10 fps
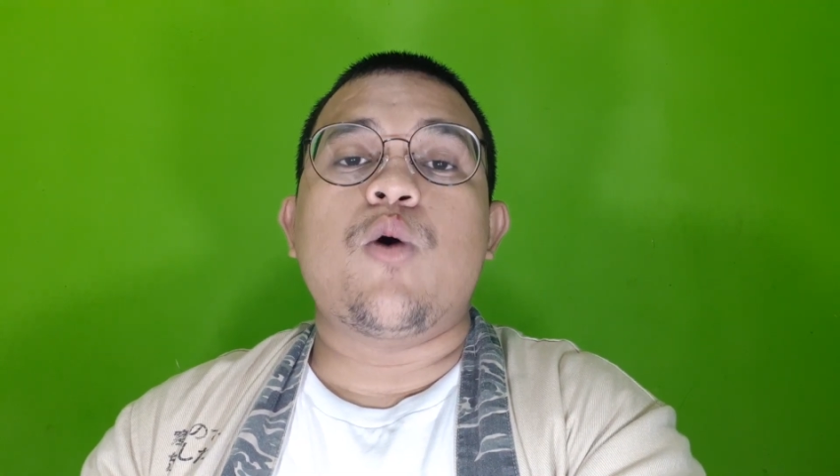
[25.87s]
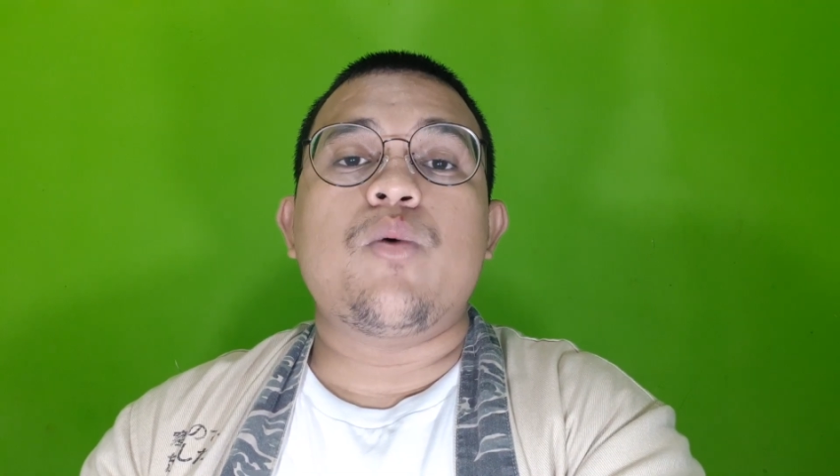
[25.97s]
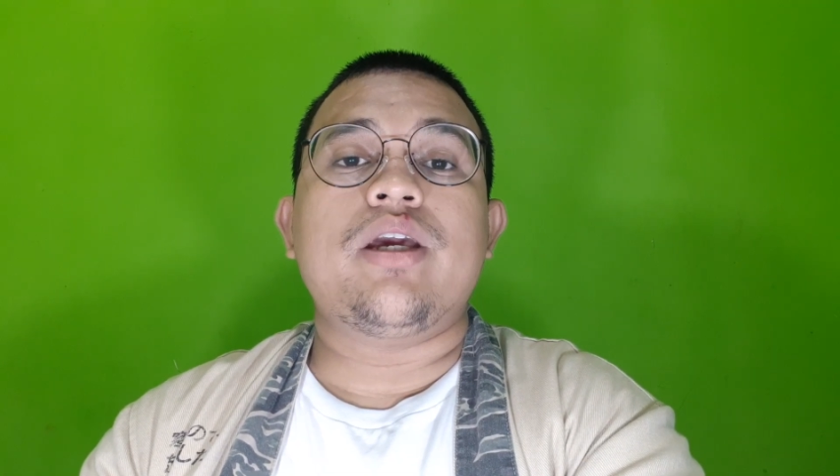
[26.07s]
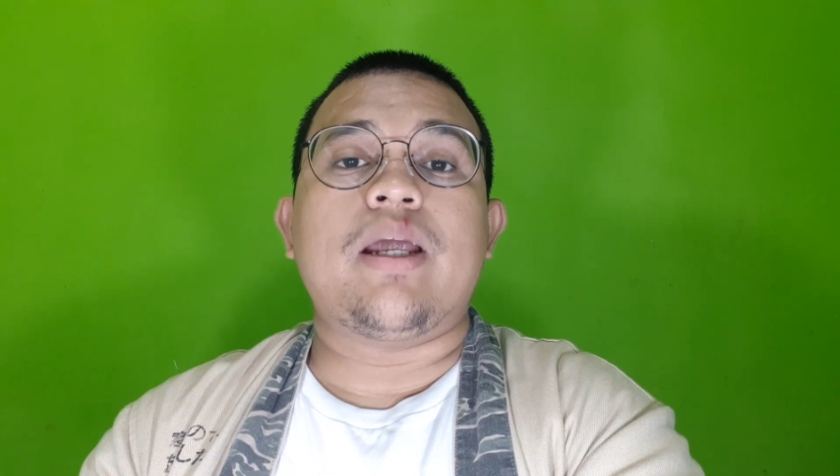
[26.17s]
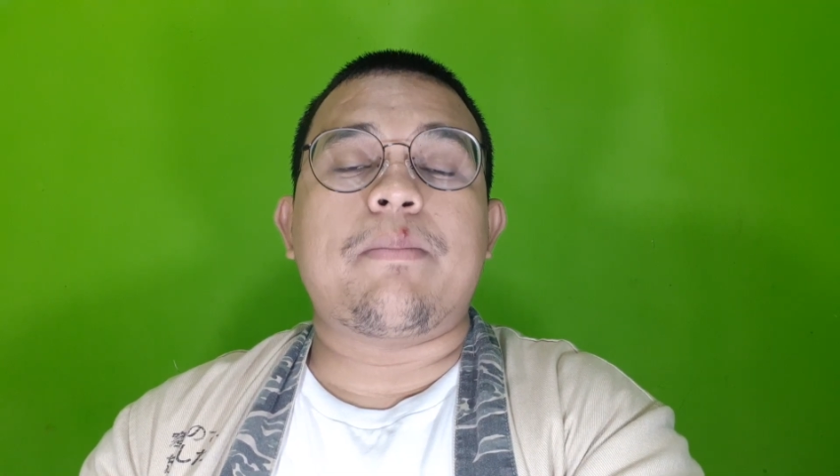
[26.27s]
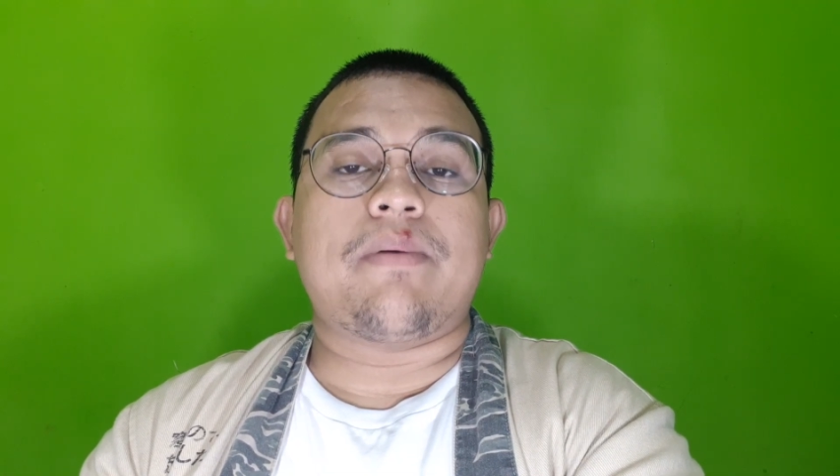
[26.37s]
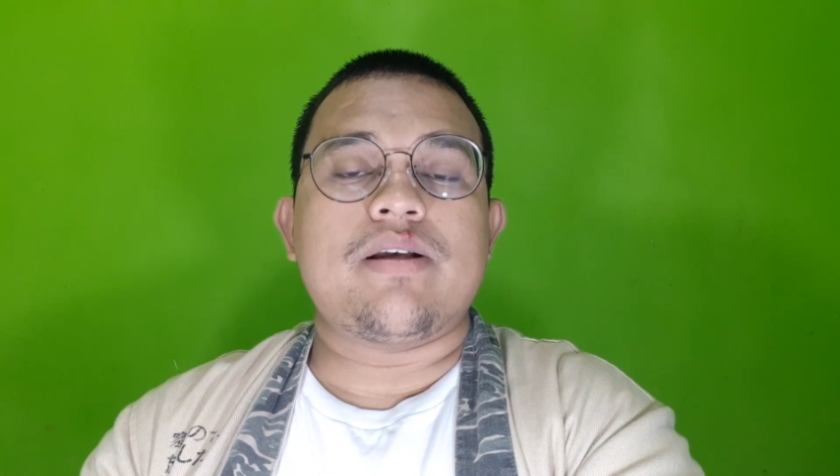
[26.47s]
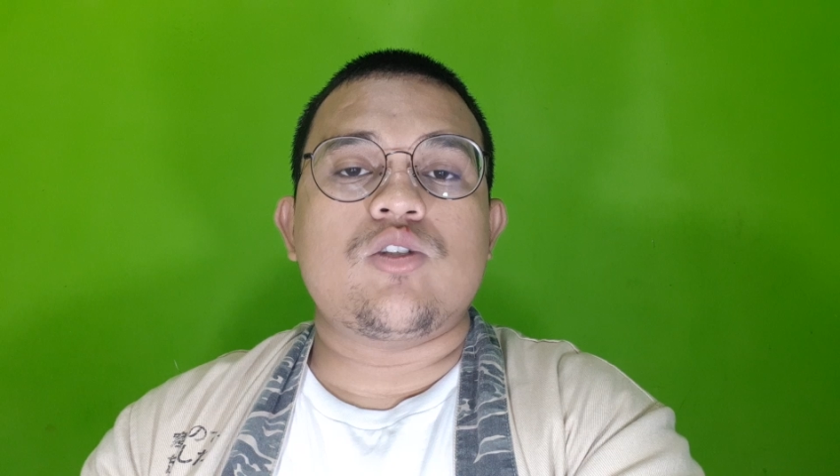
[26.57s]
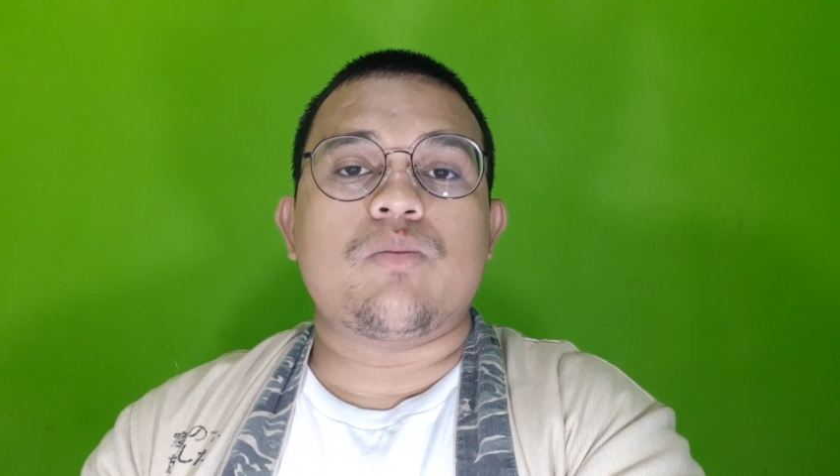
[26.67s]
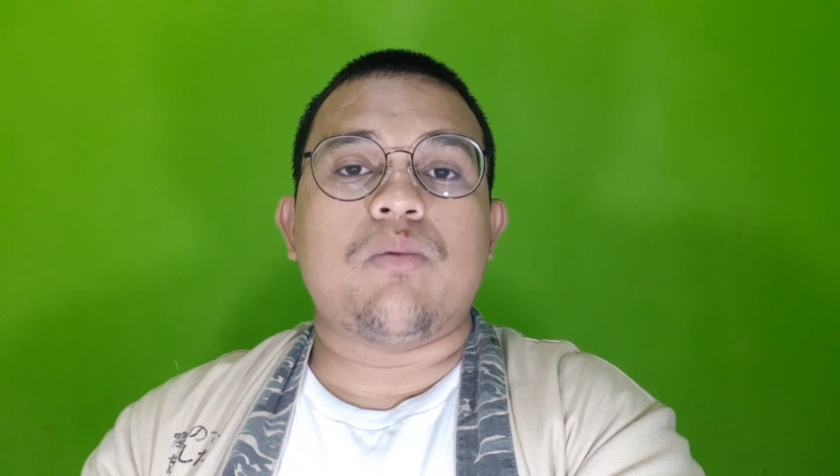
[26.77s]
we can
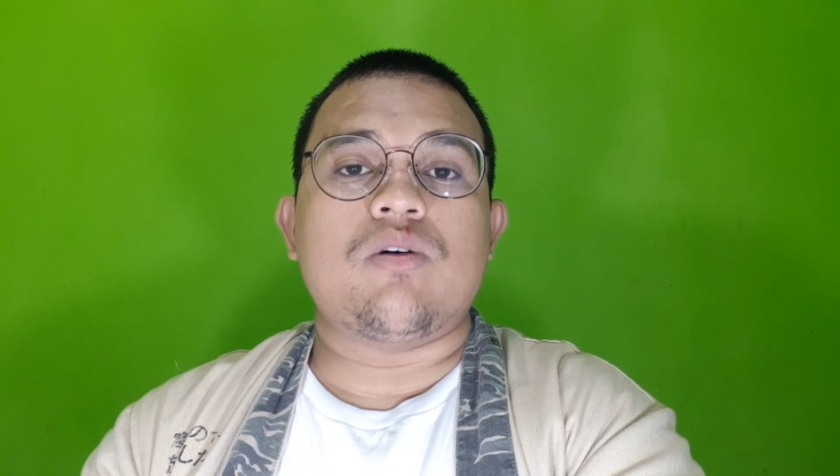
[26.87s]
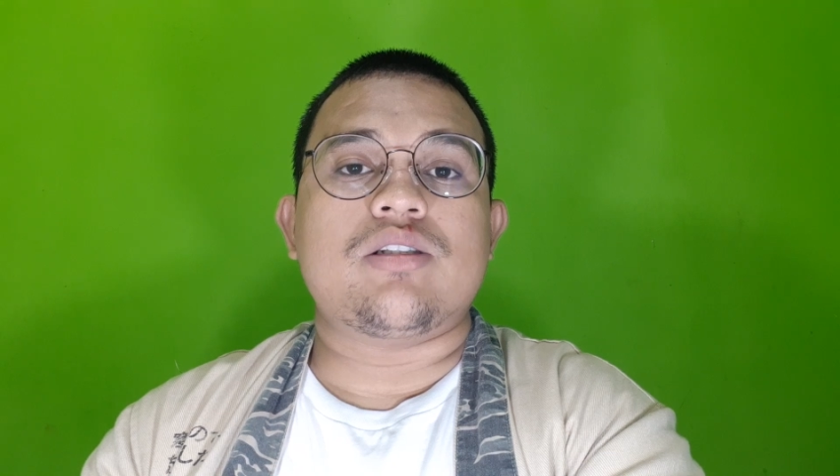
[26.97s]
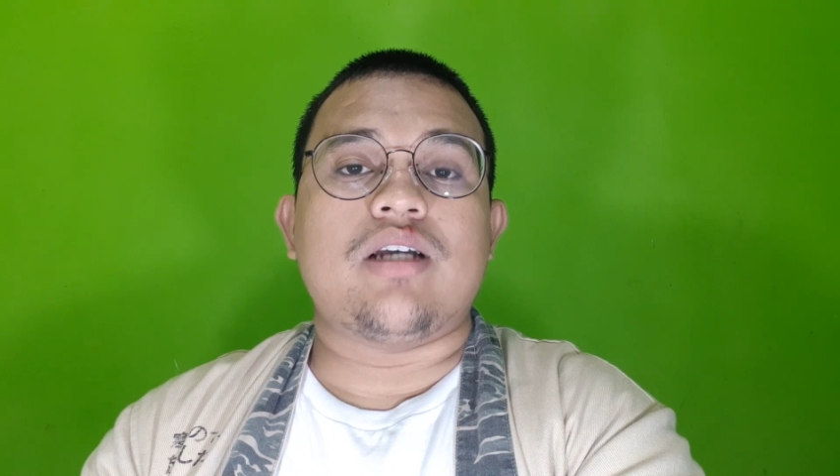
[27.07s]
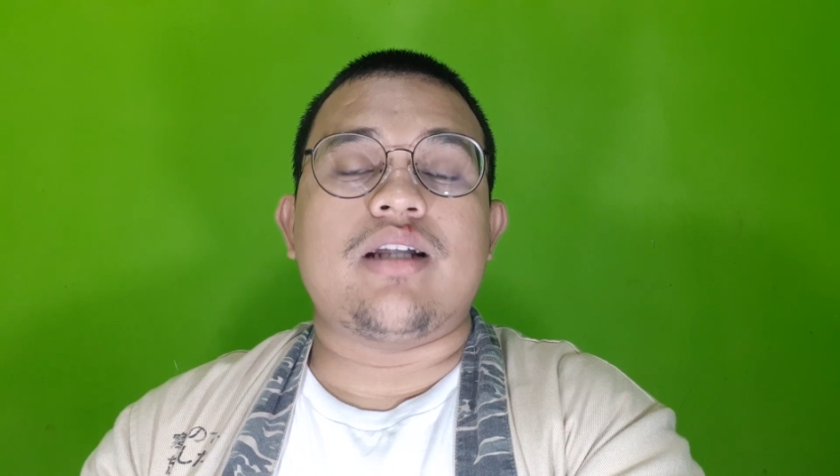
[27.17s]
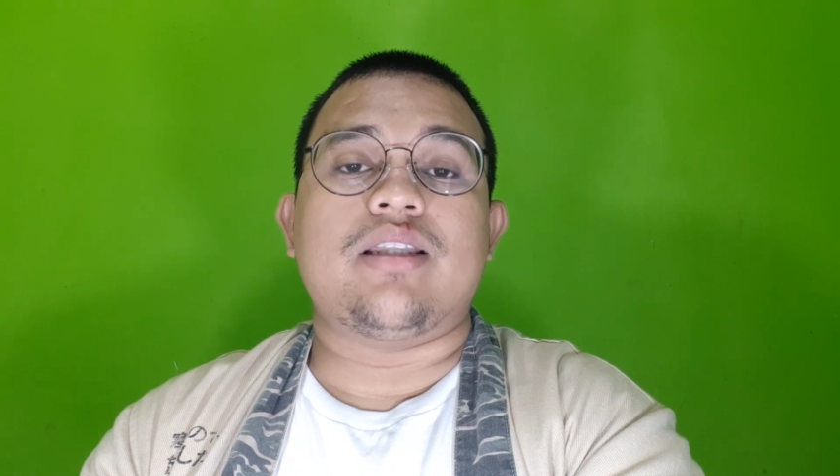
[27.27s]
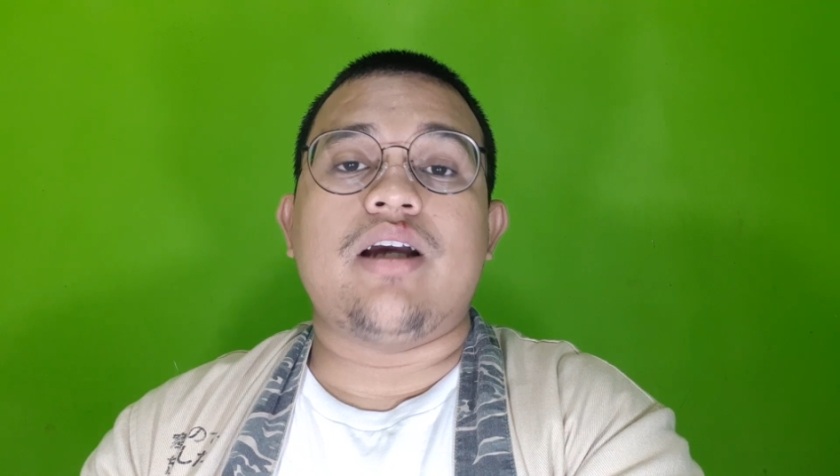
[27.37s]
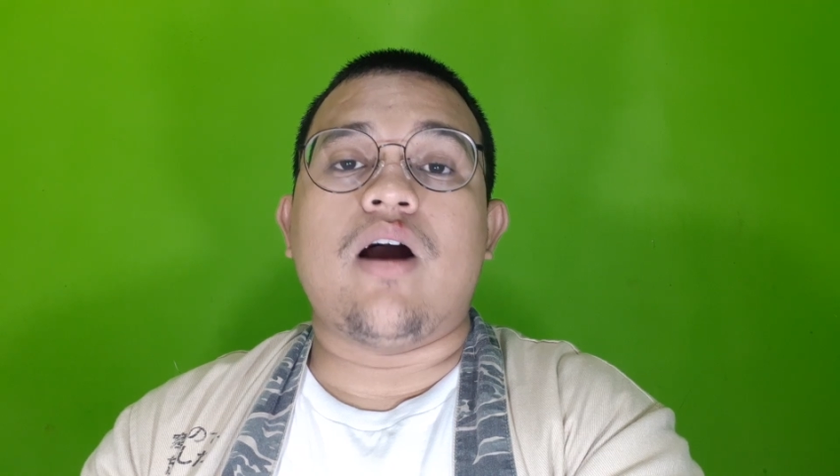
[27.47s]
presuppose that they